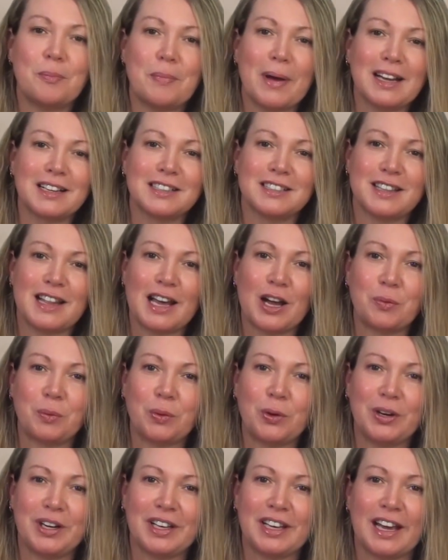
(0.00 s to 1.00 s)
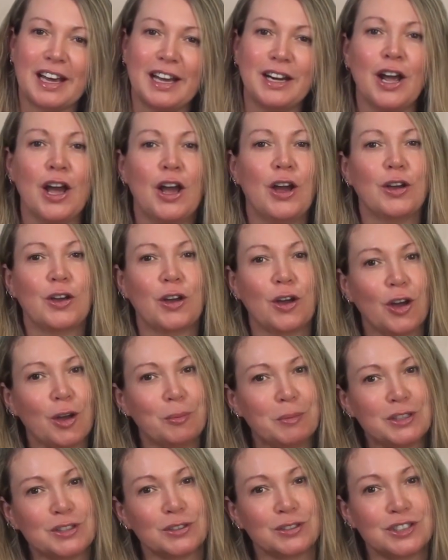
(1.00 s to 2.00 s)
back to that word again,
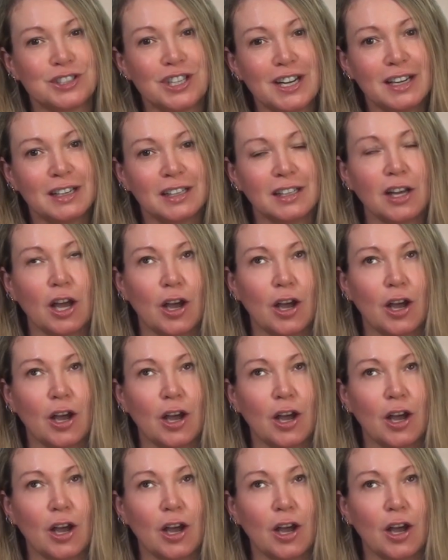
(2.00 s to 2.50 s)
comedogenic.